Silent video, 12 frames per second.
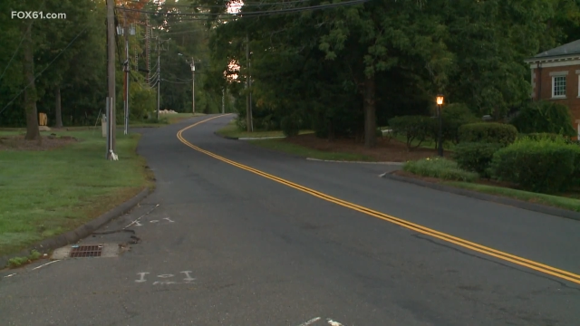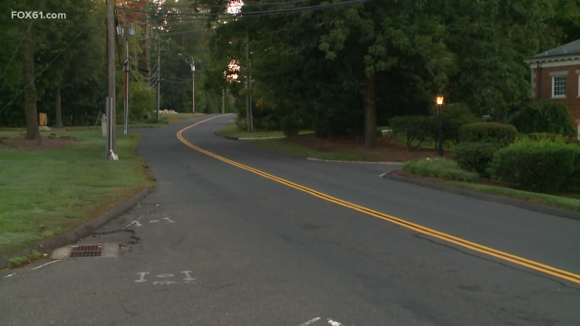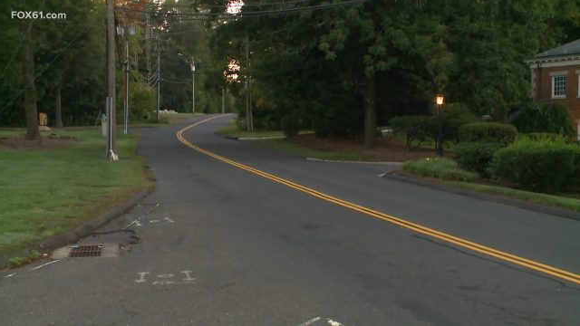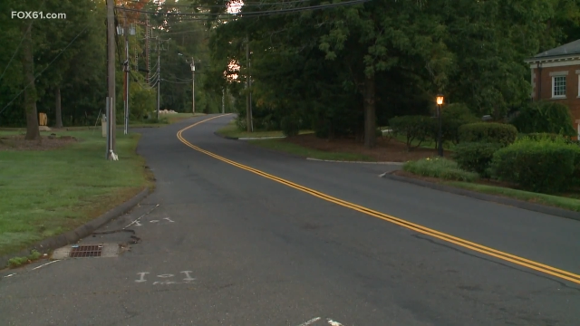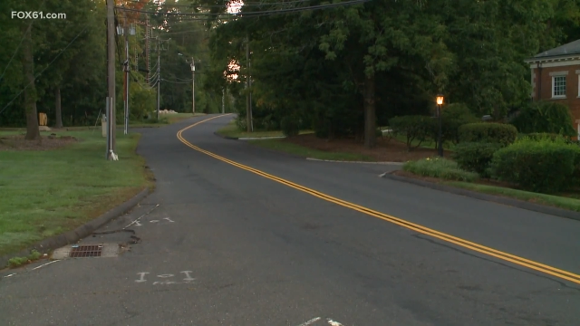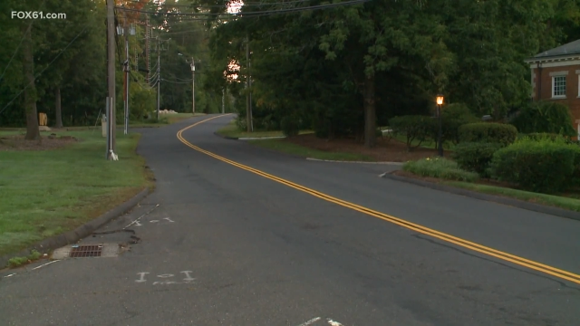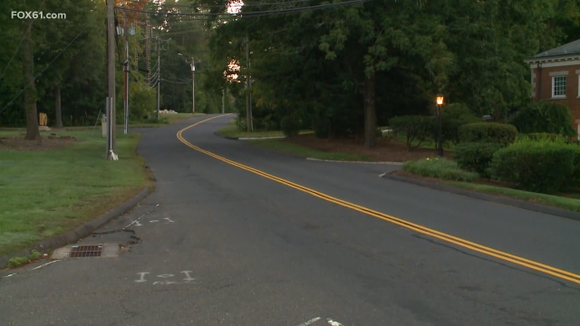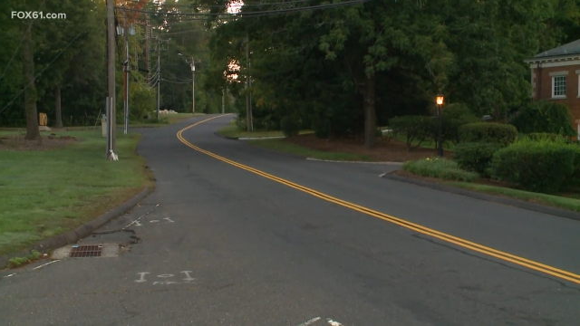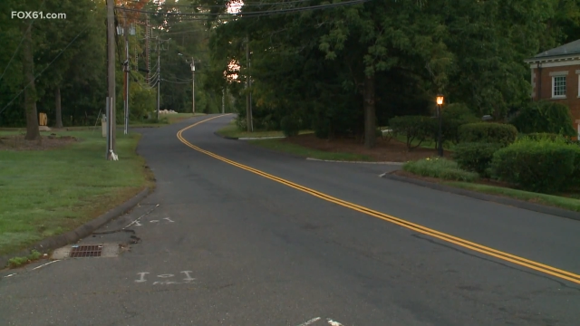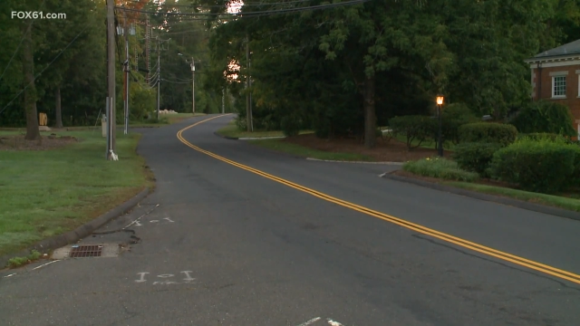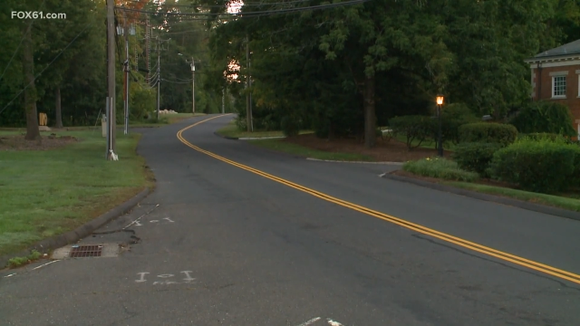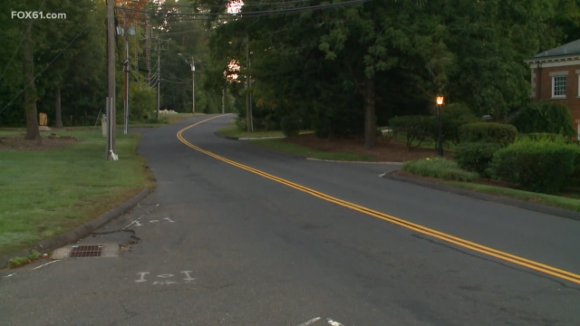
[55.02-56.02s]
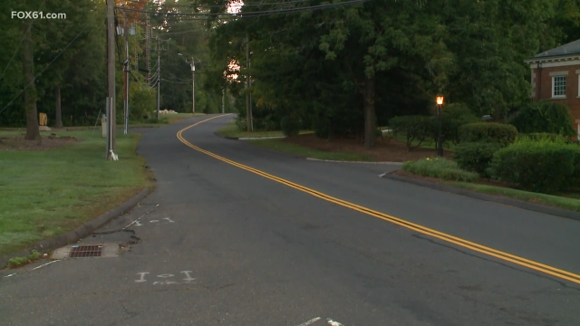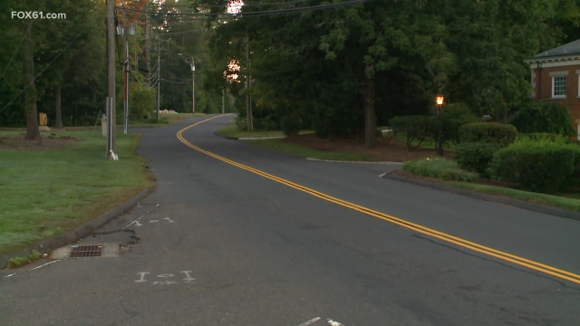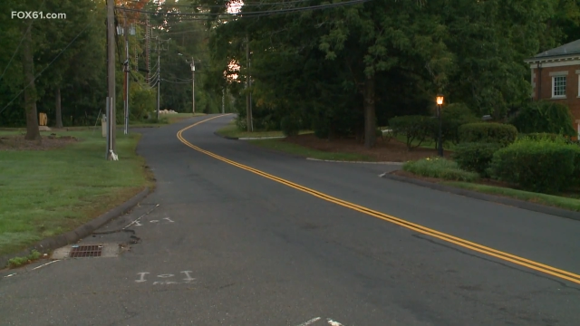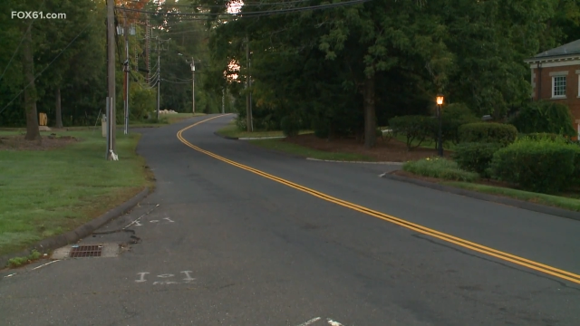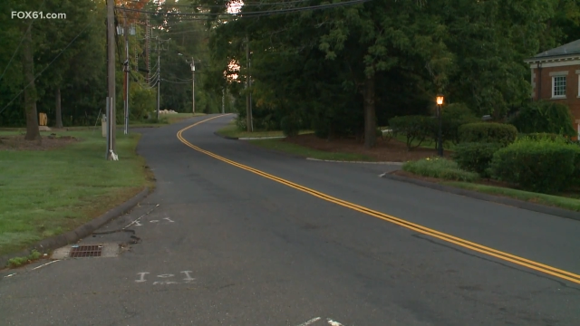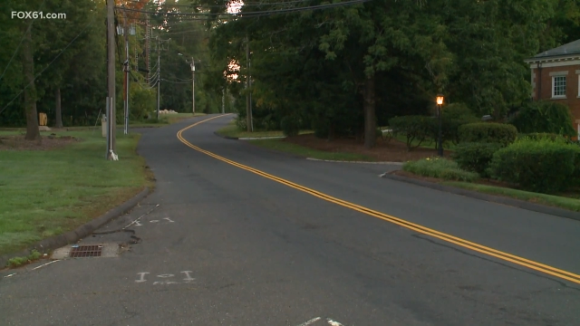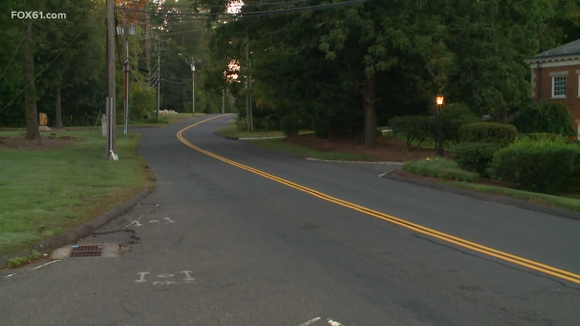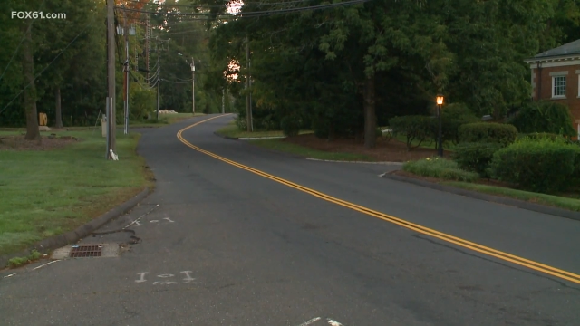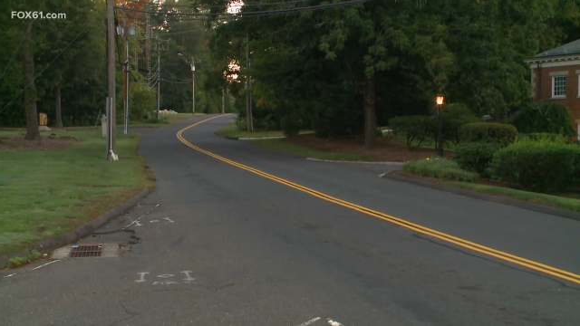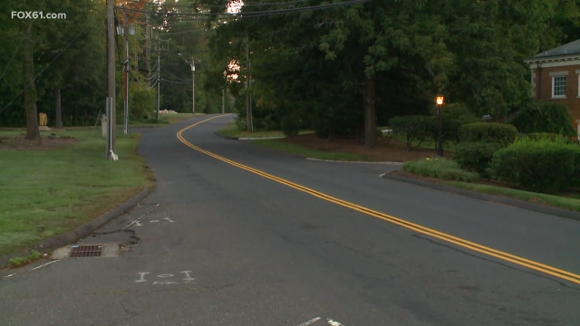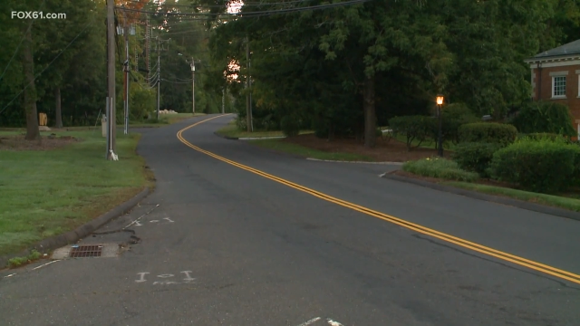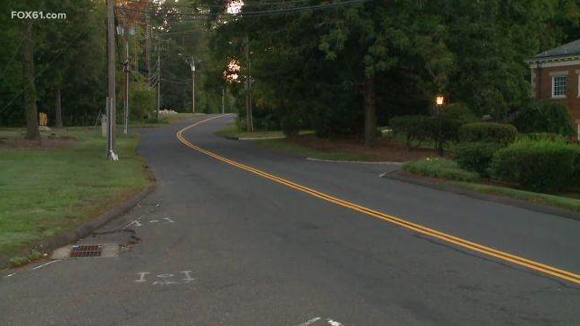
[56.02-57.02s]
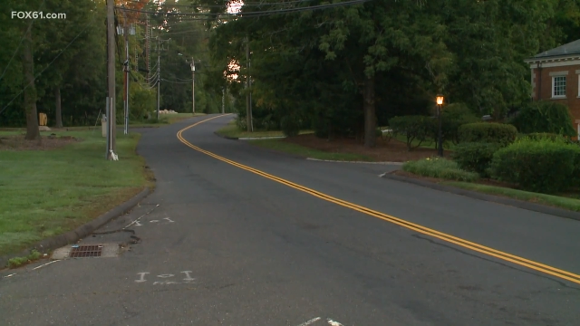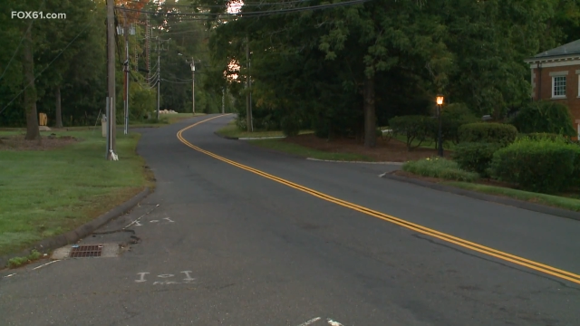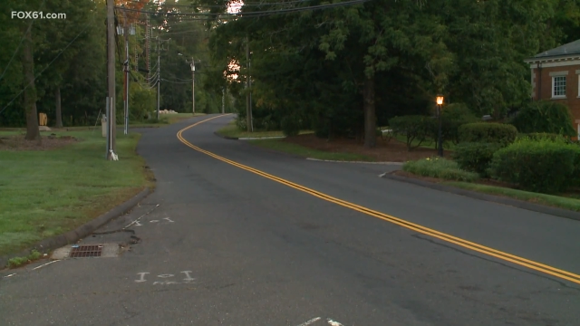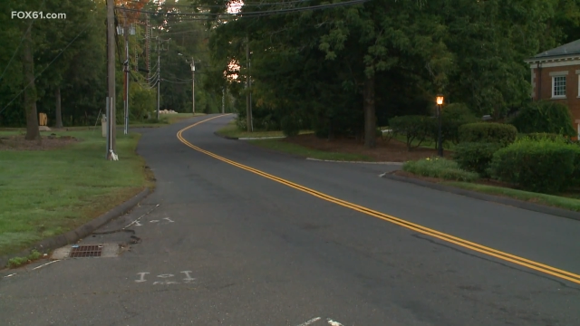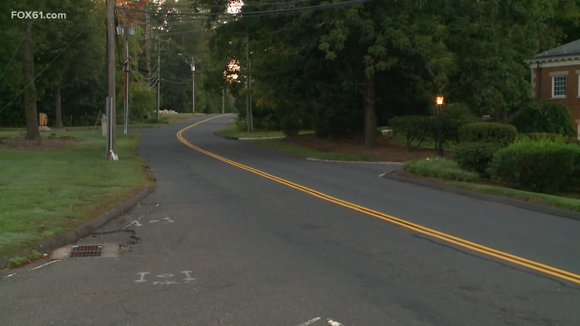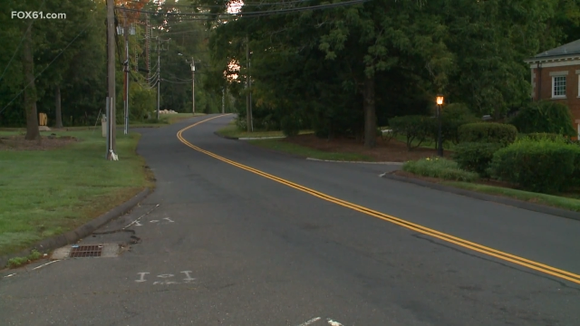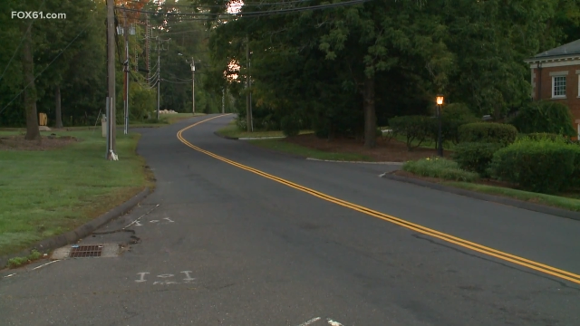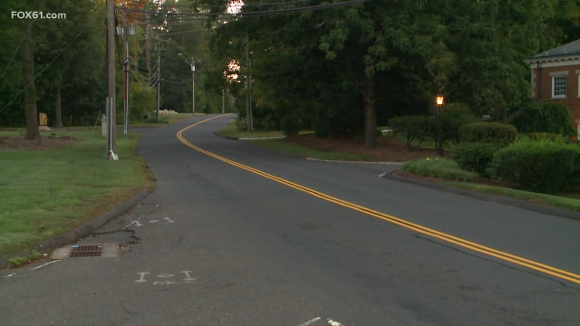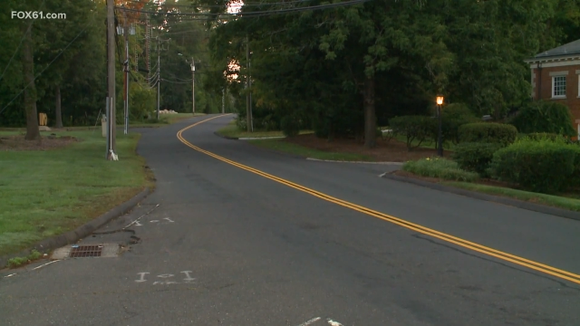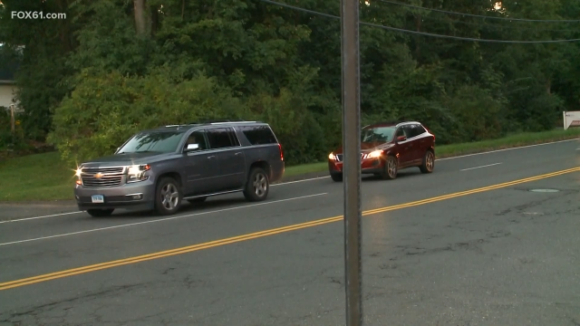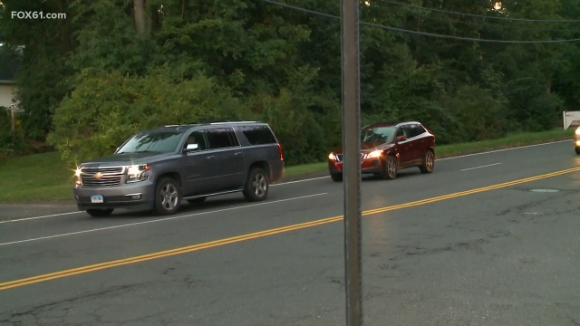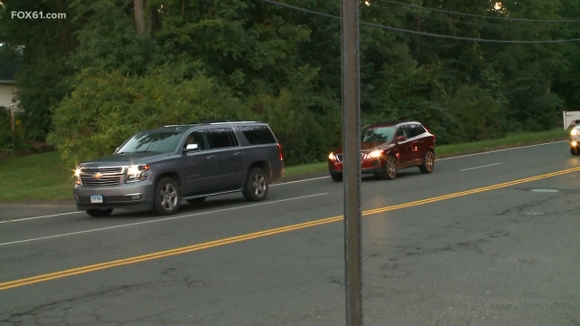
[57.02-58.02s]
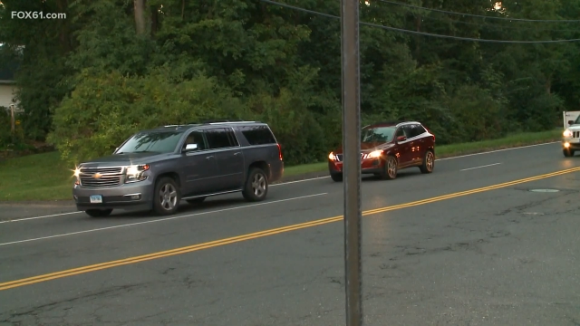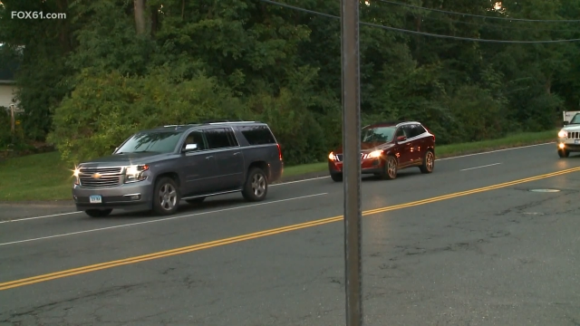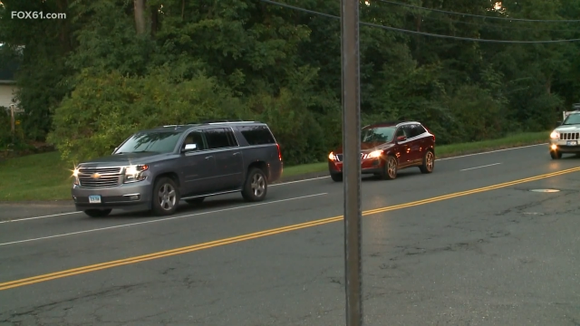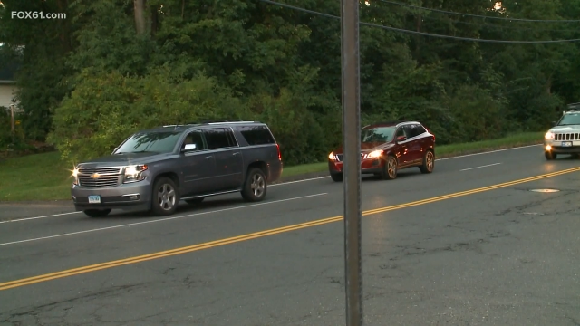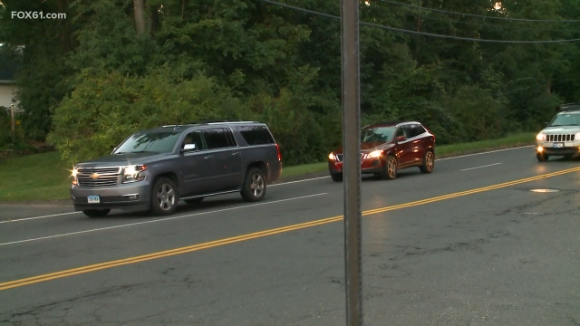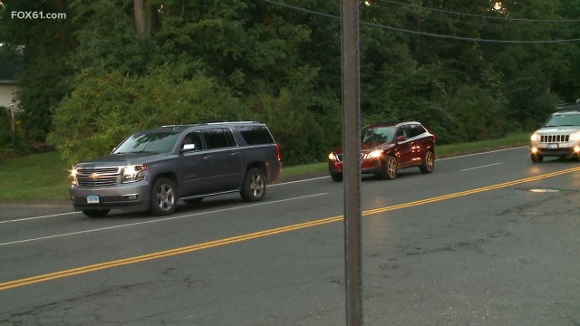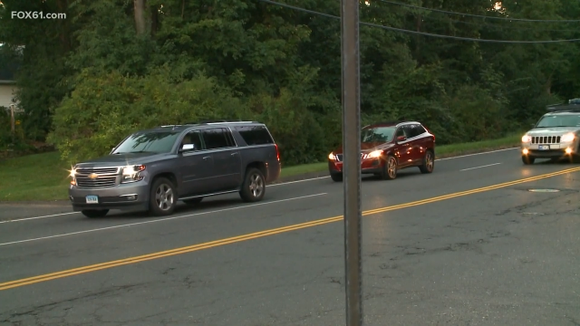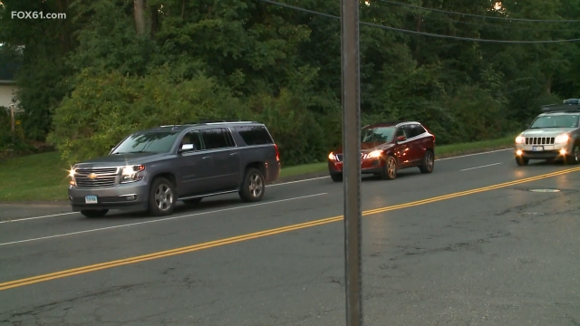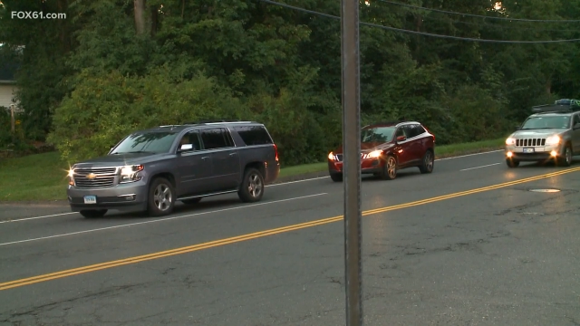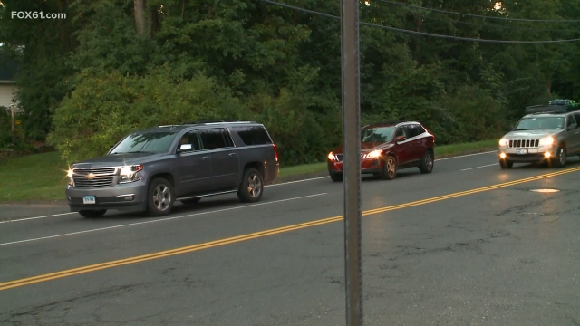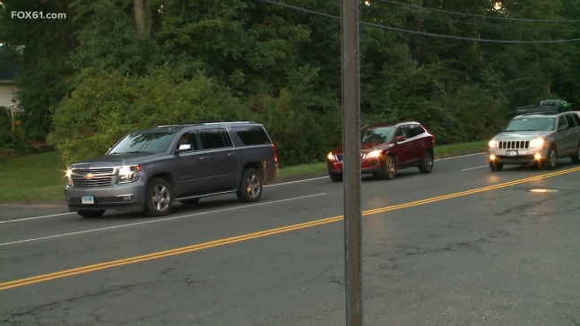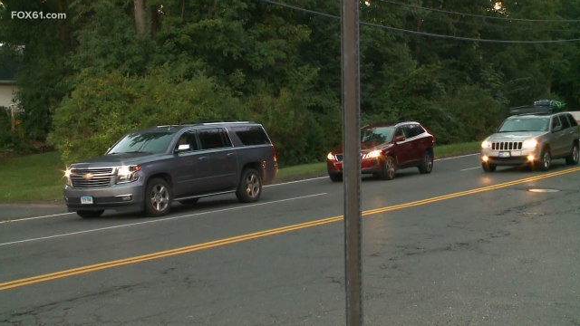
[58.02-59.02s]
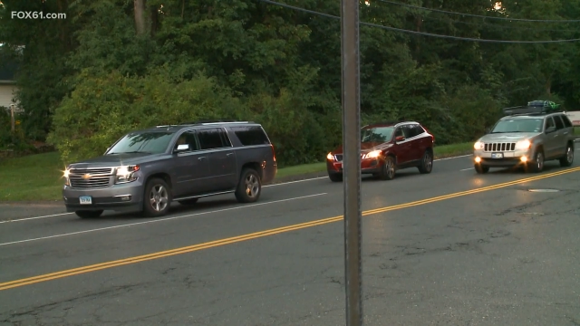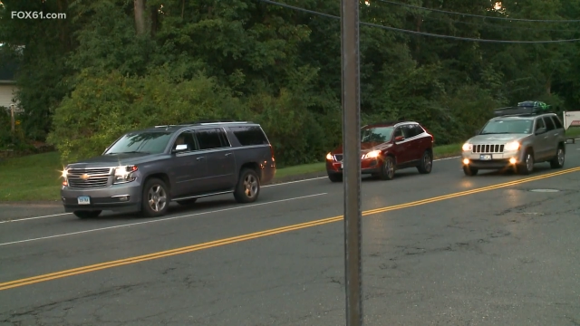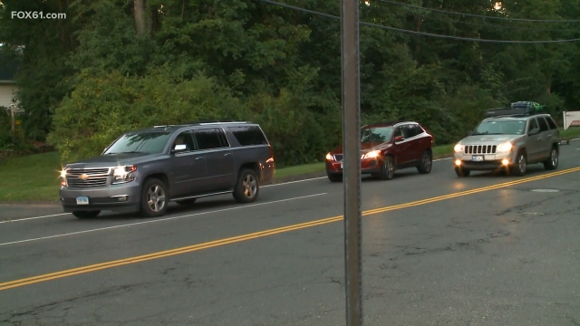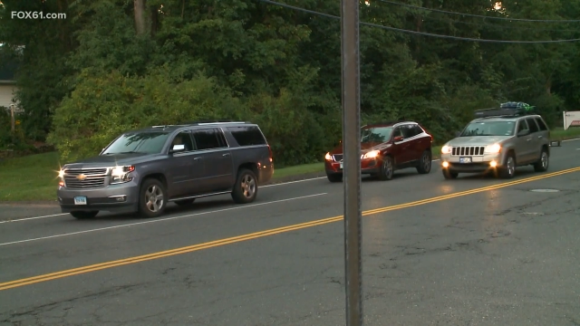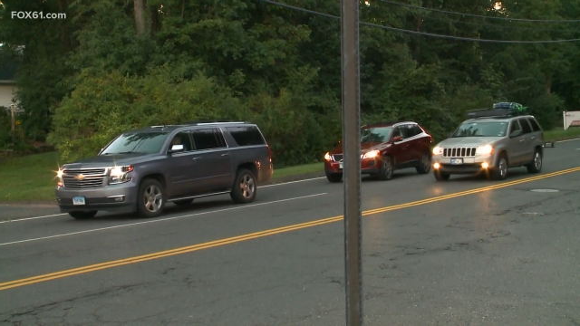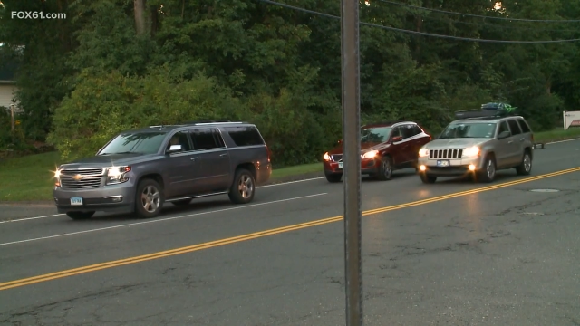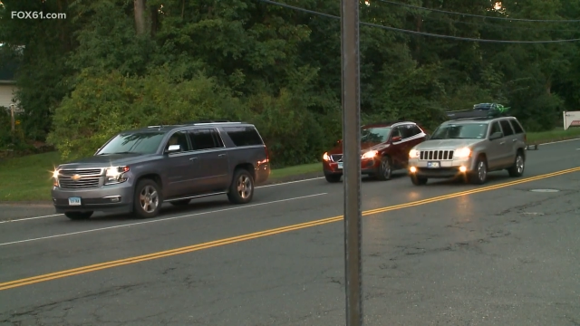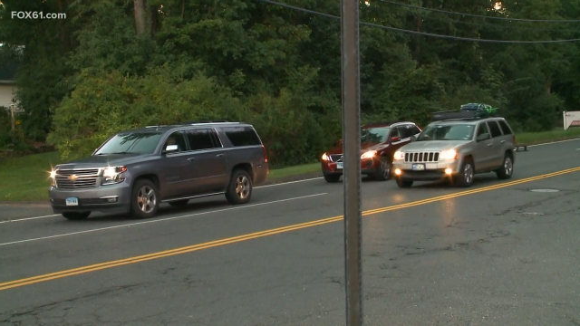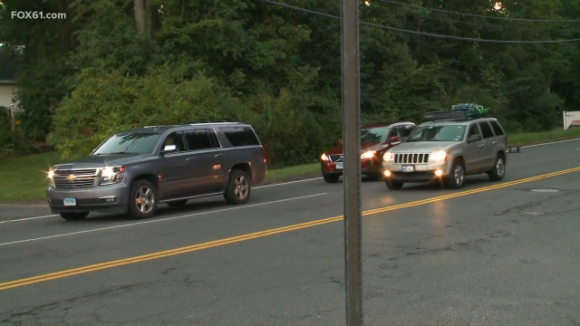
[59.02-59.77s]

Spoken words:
Nobody's mouth can be seen.